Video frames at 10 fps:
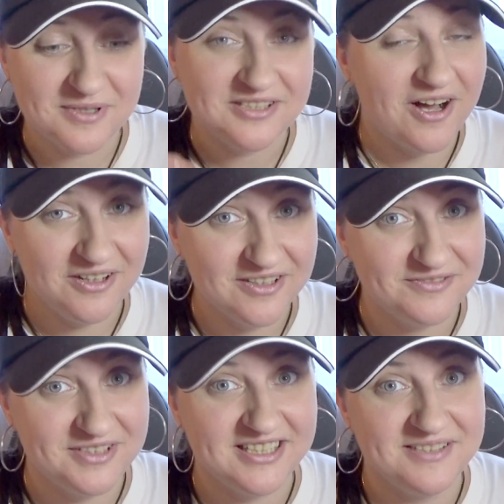with all
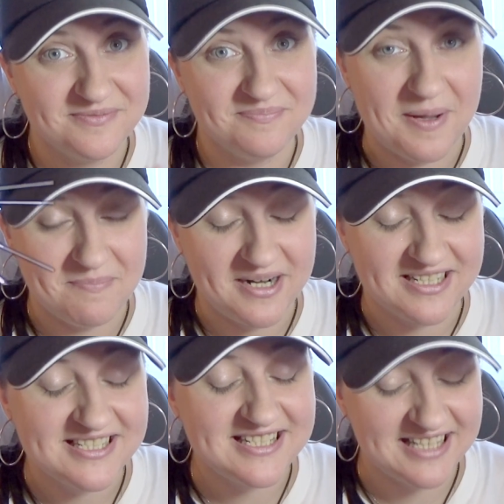of the
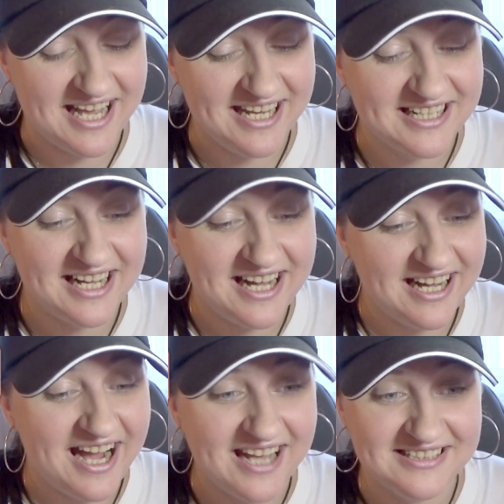members, like,
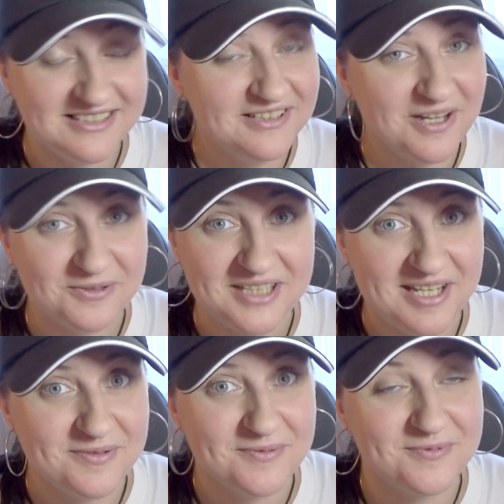I didn't know
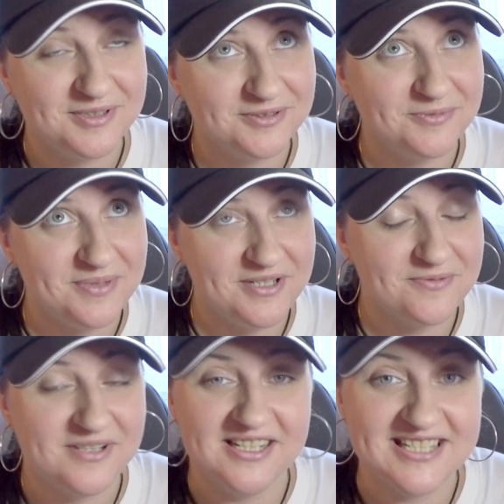they will be
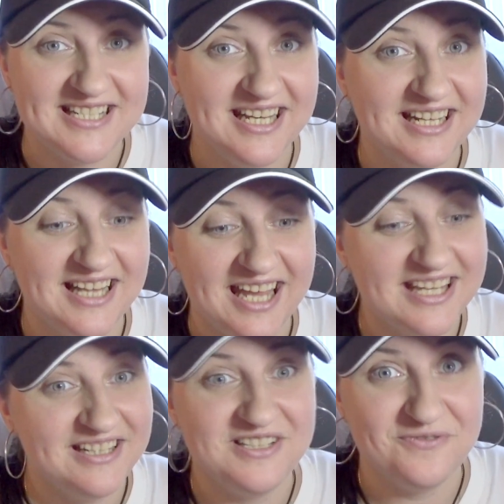releasing
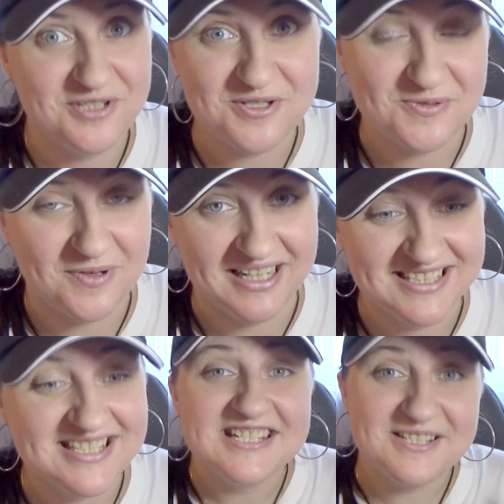like individual
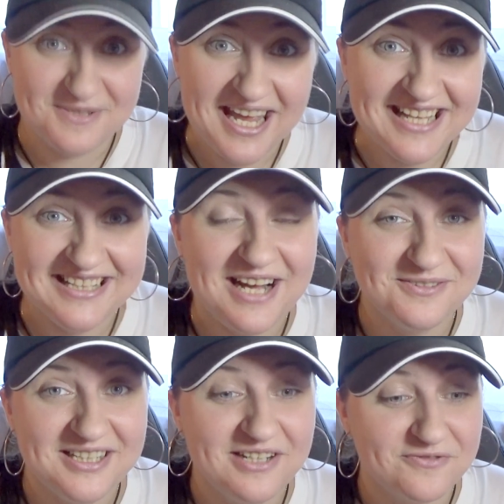ones. So yeah, now
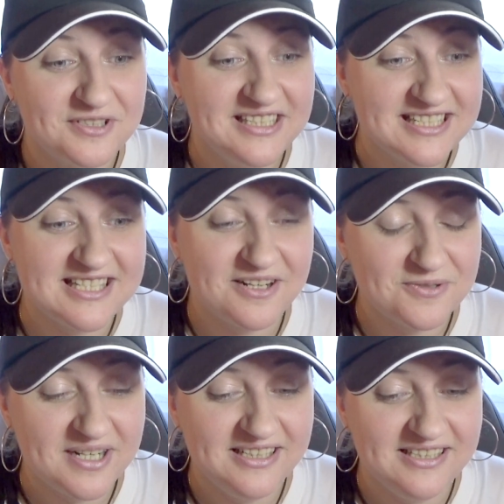they've released
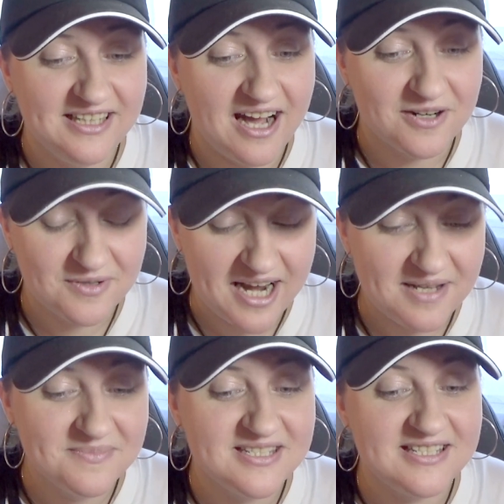already
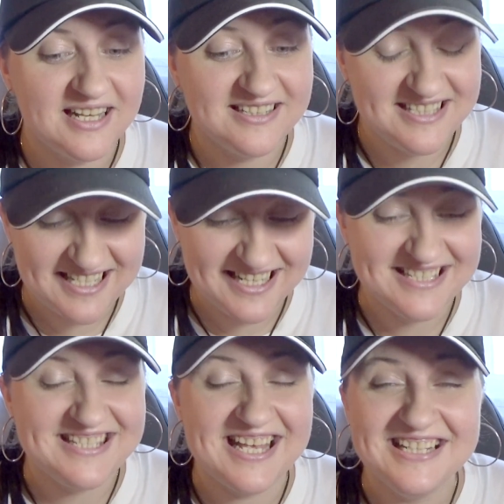RM's,
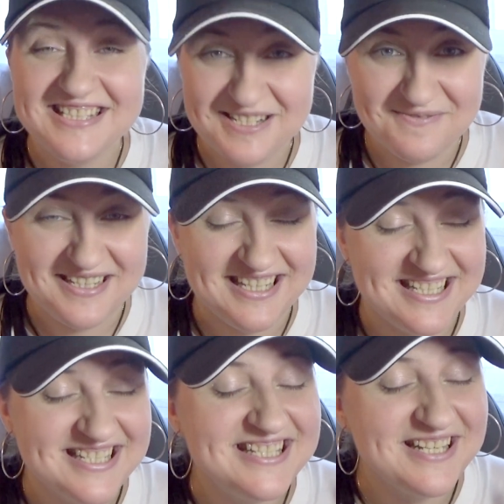Jin's and
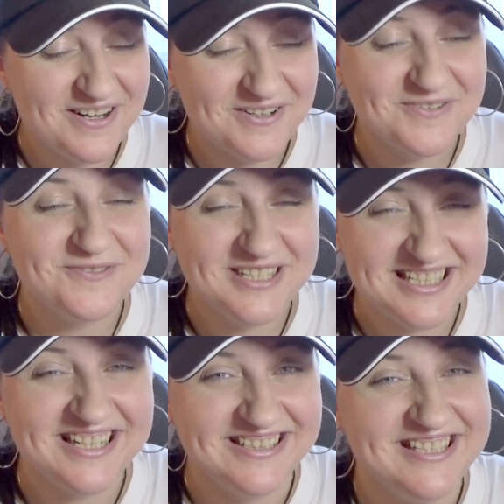Jiminie's. So
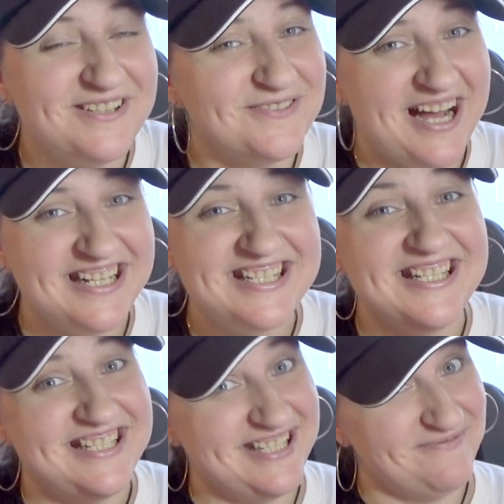we're gonna watch
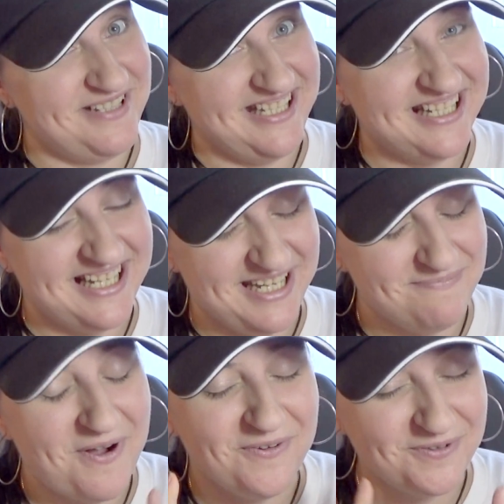the Jiminie
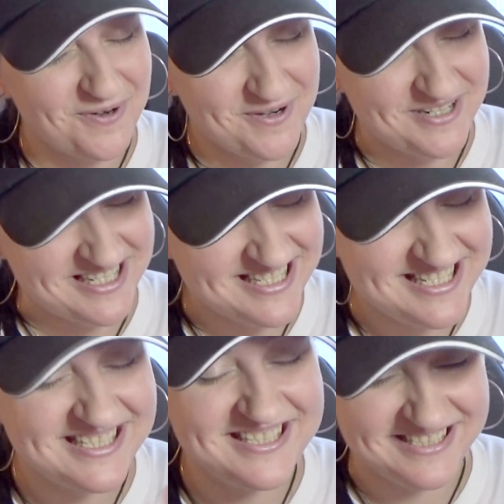clip, of
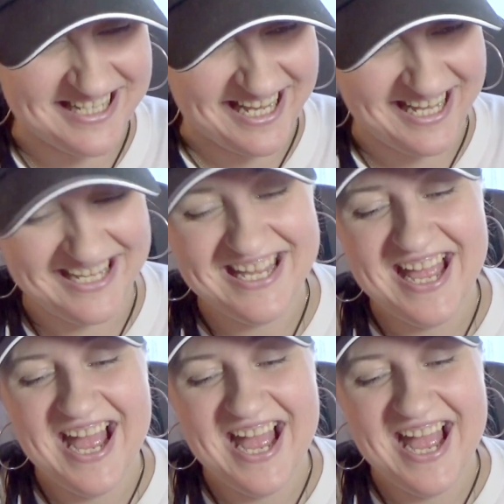course, today.